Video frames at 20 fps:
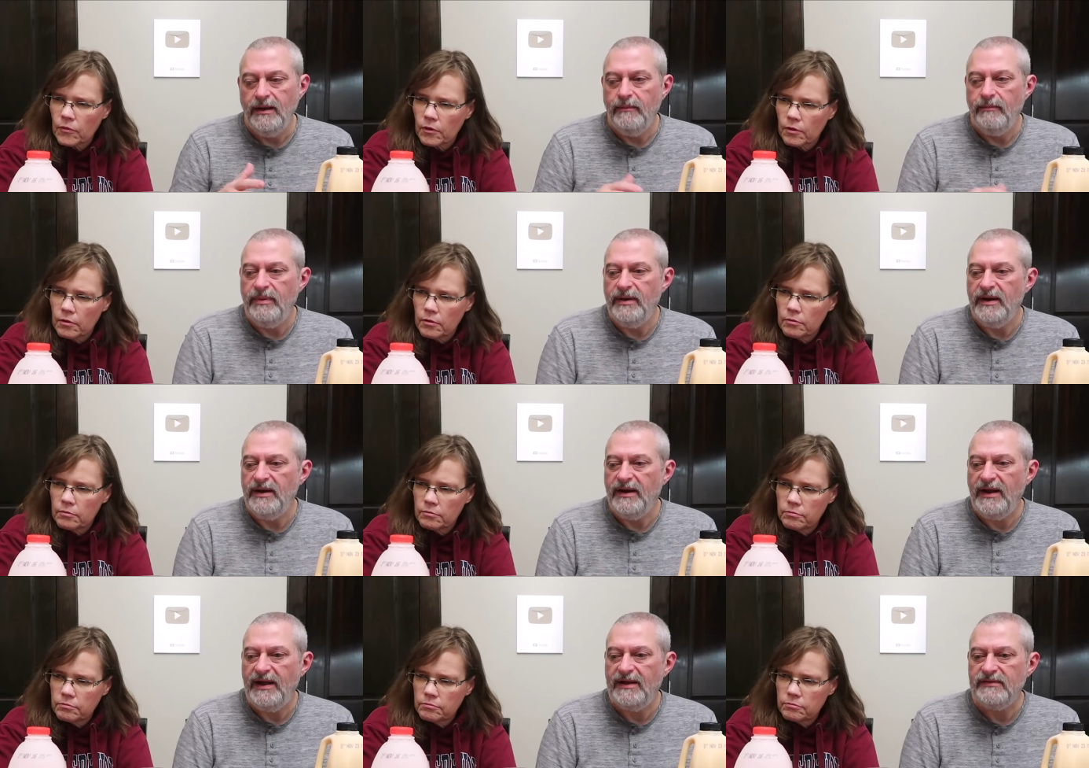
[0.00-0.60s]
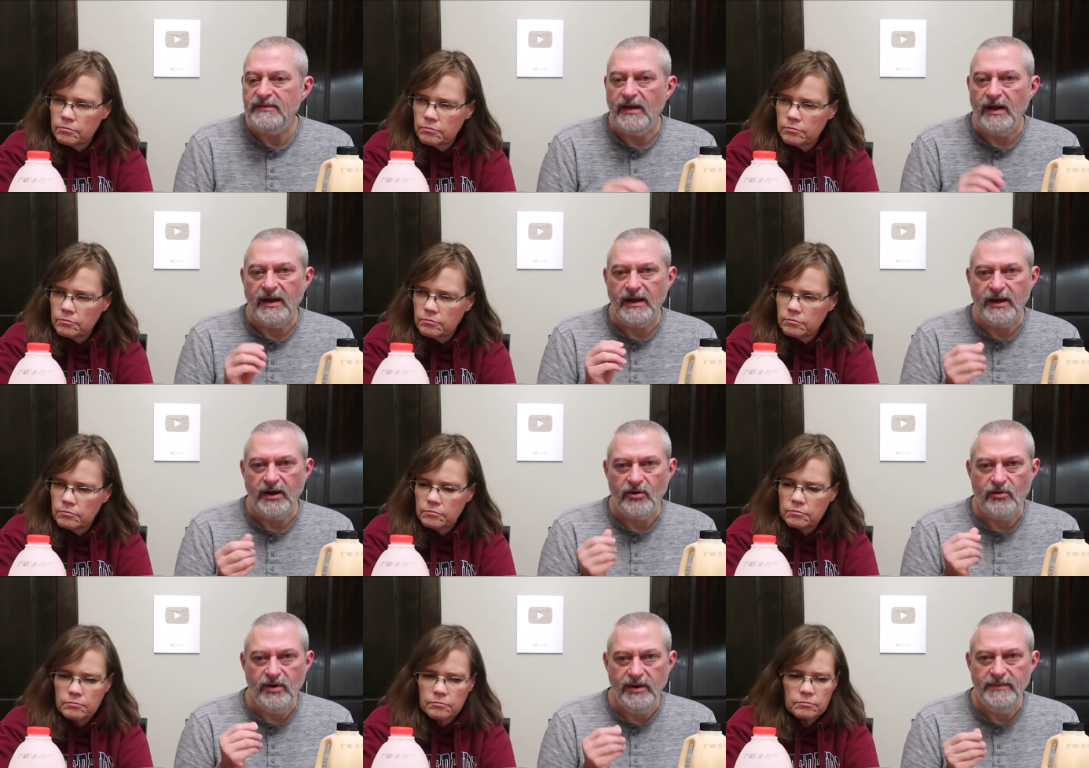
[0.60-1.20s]
Speaker 1: but it has a, like a
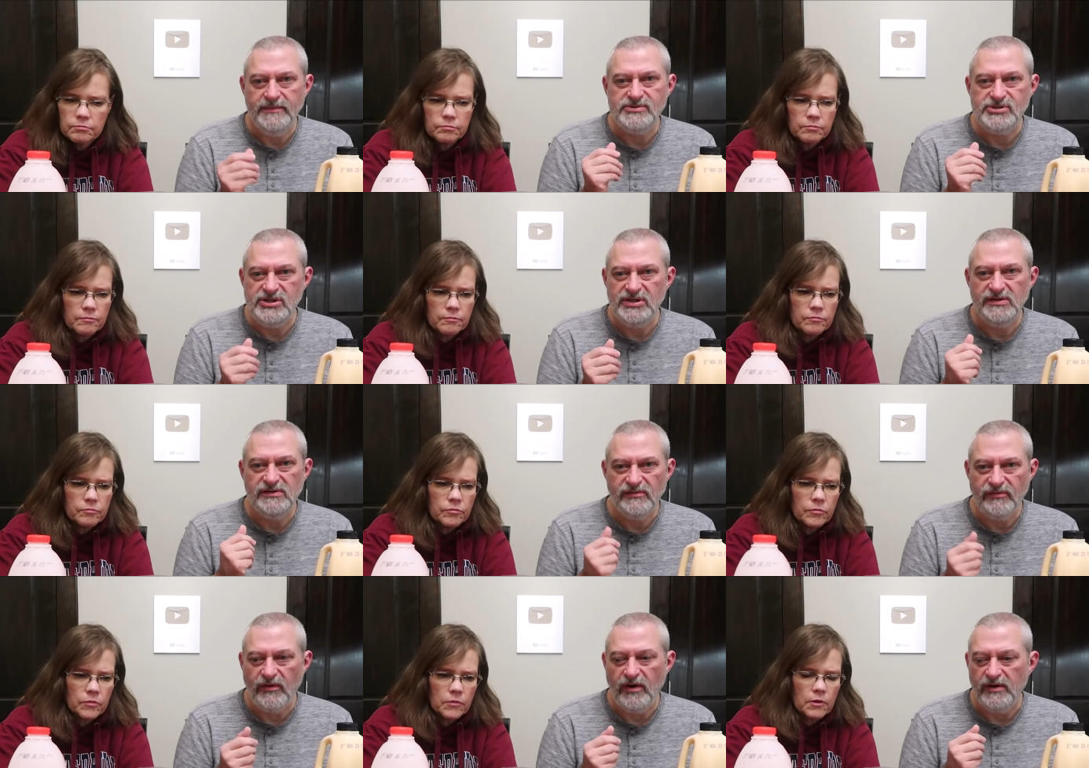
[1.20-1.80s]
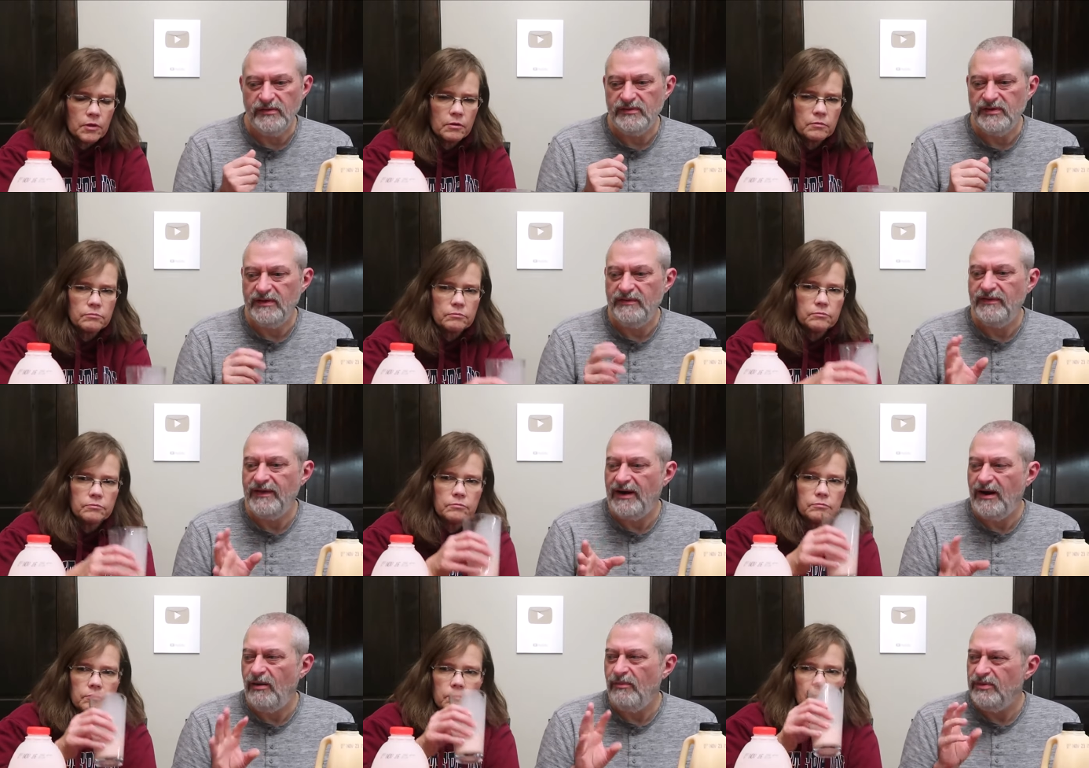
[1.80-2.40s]
cream cheese frosting
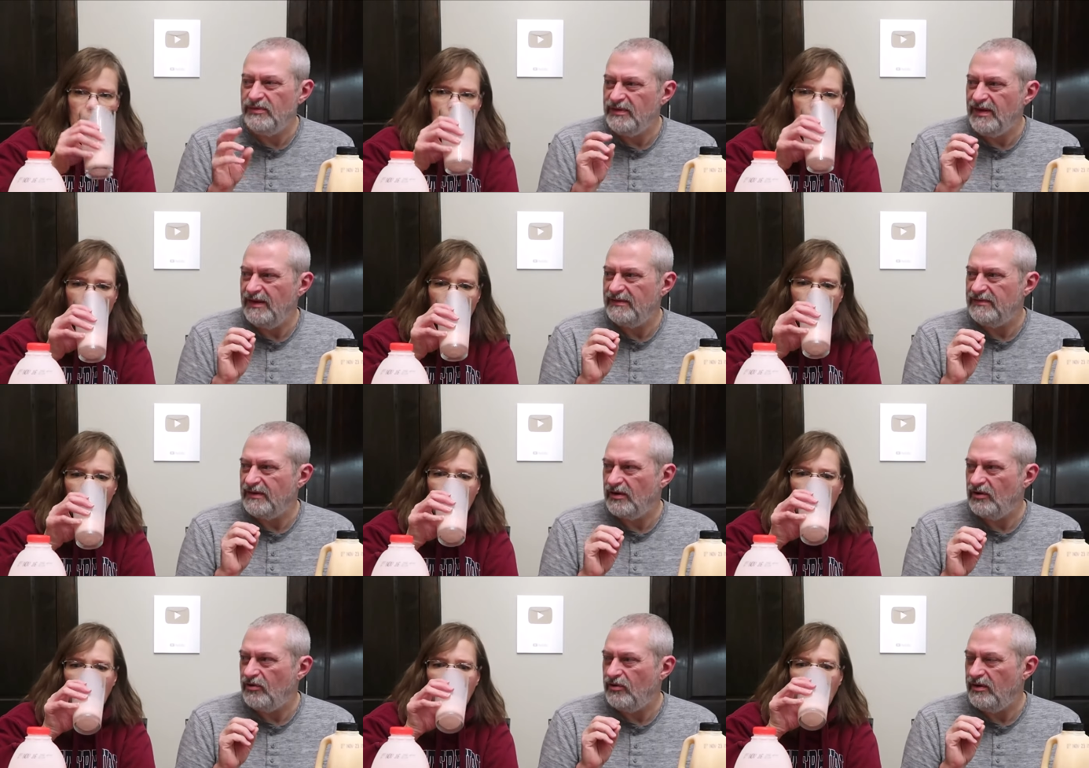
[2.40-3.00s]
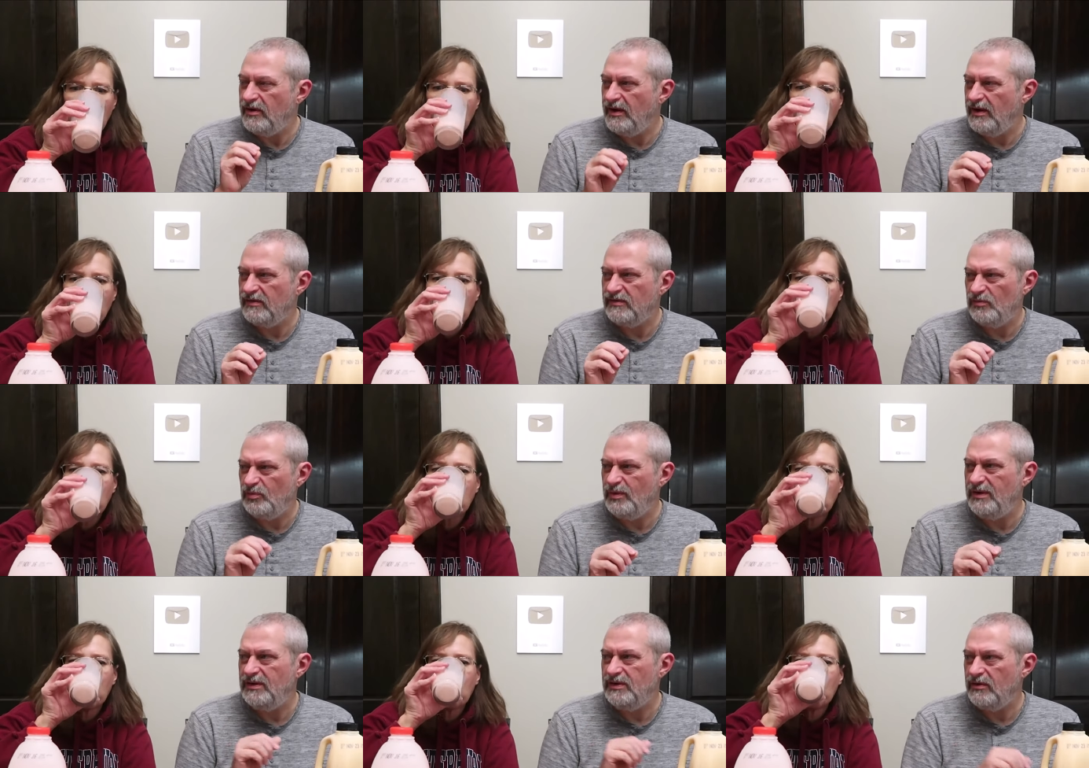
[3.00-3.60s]
that almost has a, a
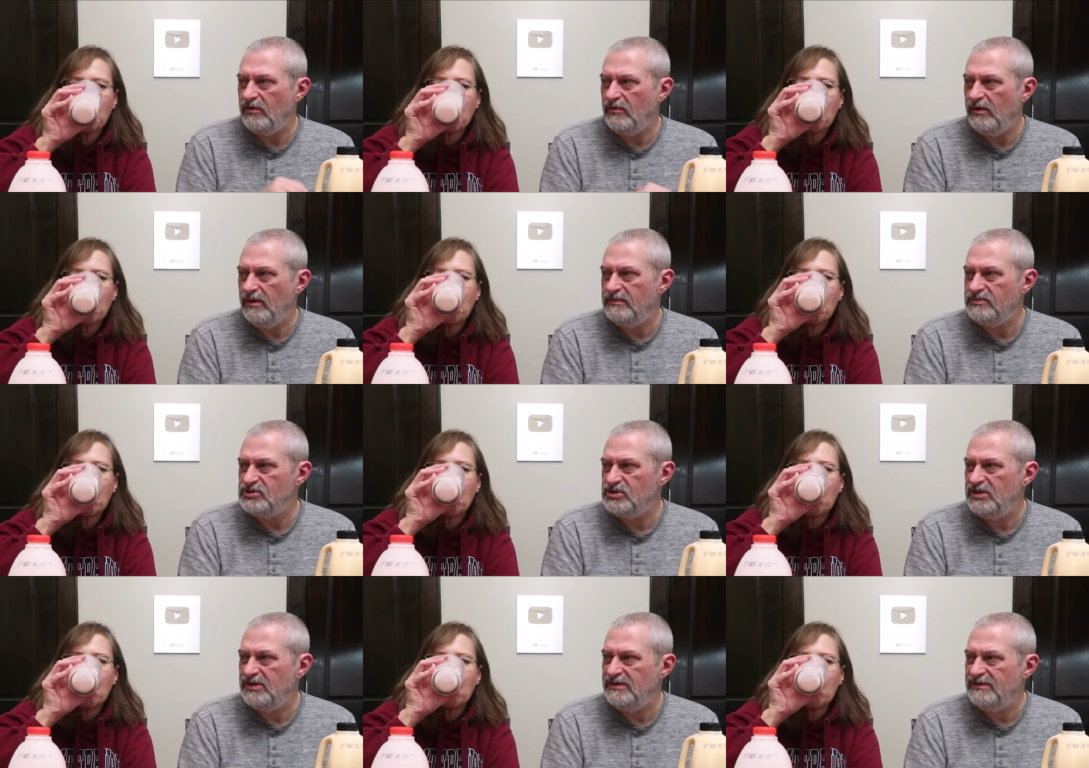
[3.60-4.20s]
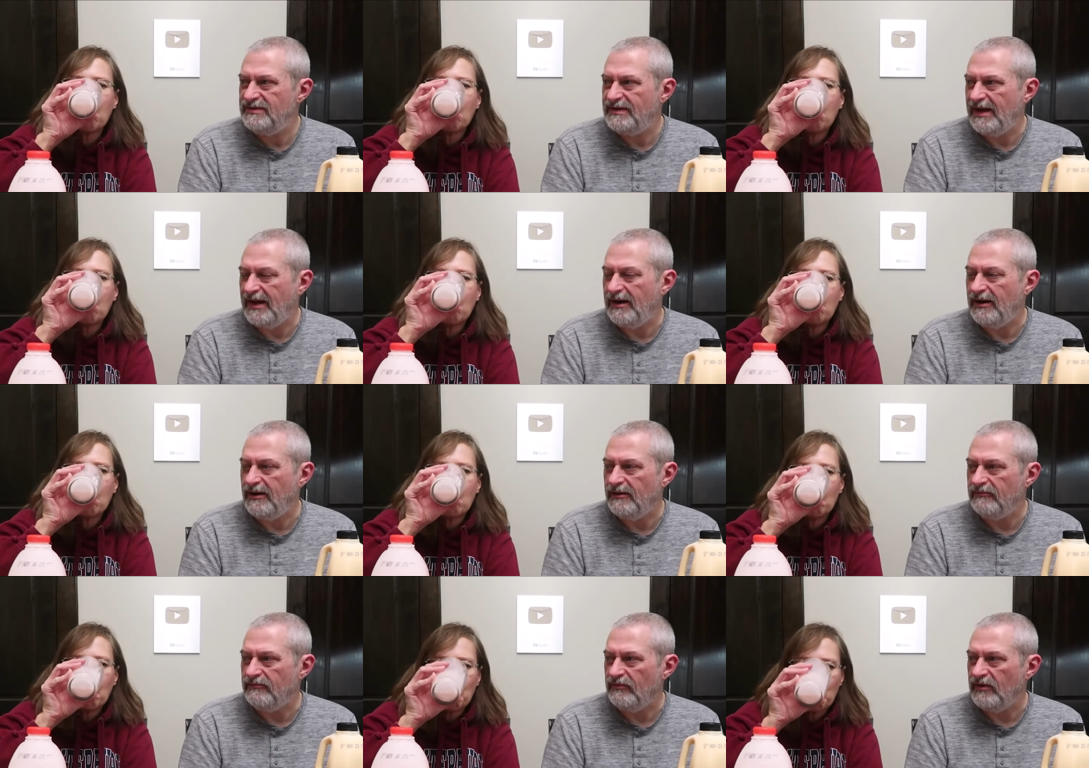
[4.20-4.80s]
sweet cream cheese kind of
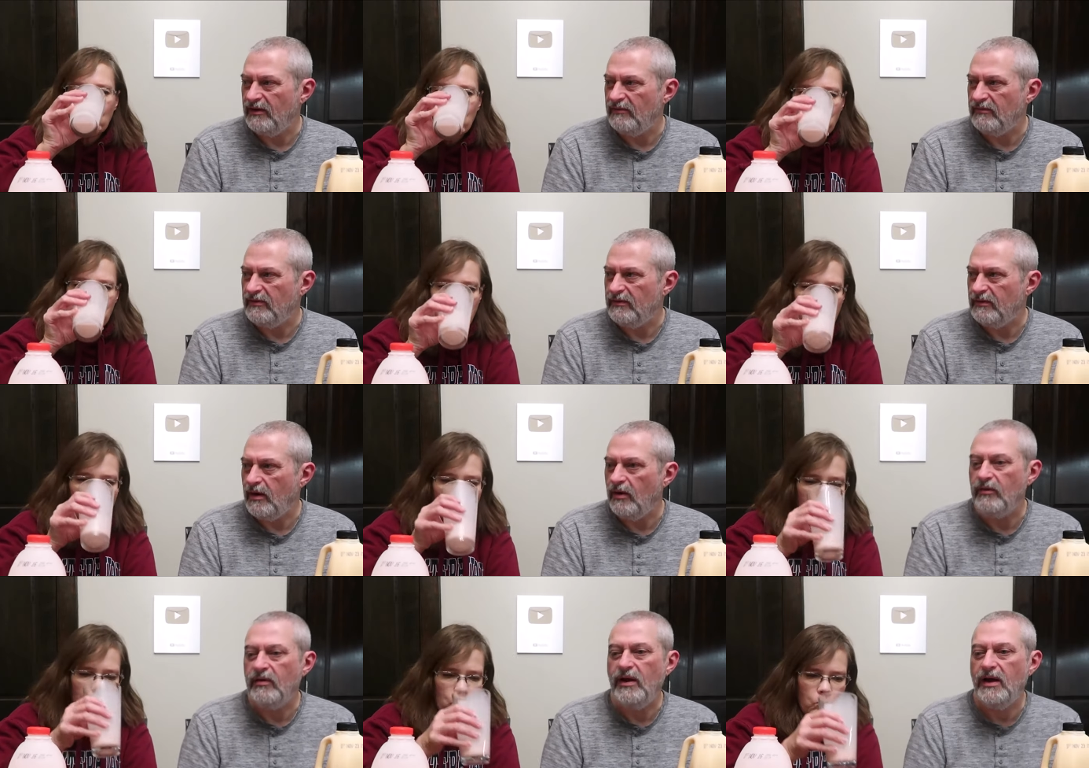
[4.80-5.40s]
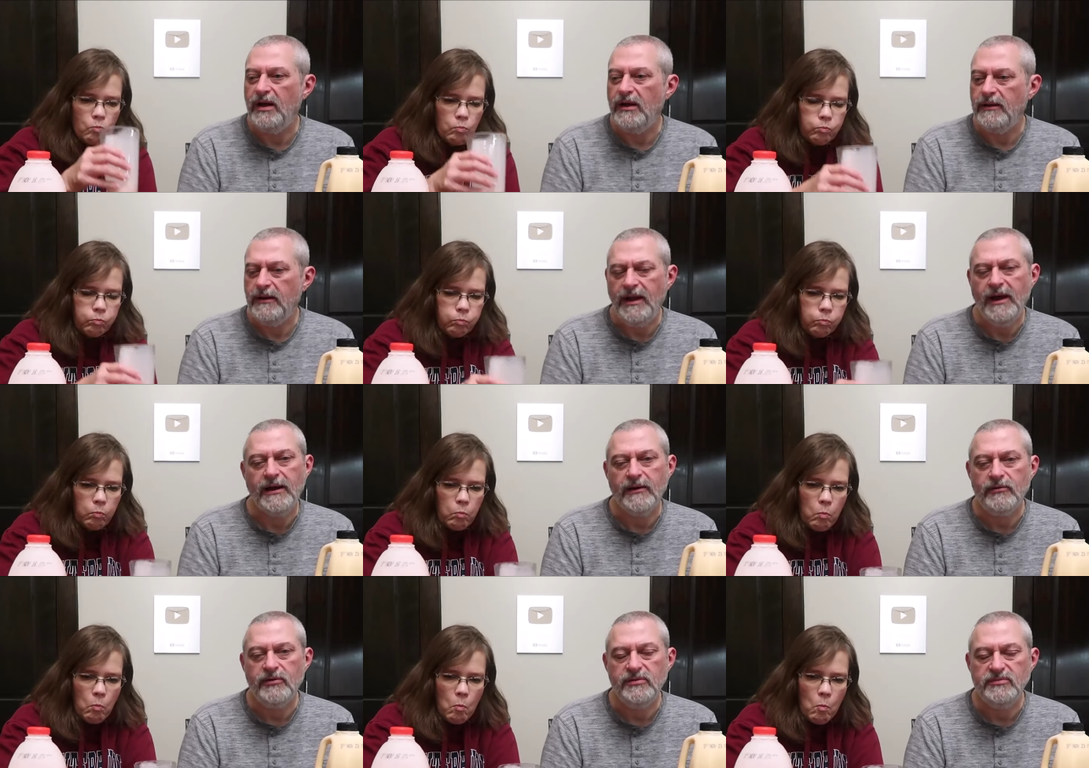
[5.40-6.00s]
like flavor, or not?
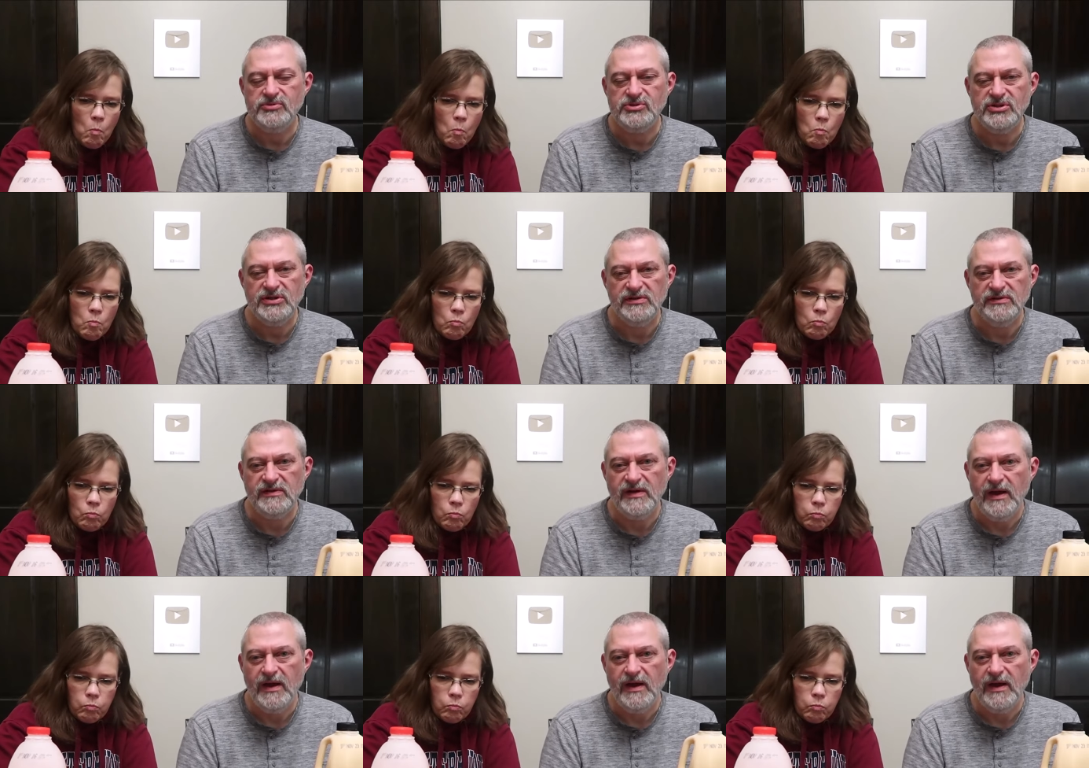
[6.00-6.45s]
Yeah, cream cheese.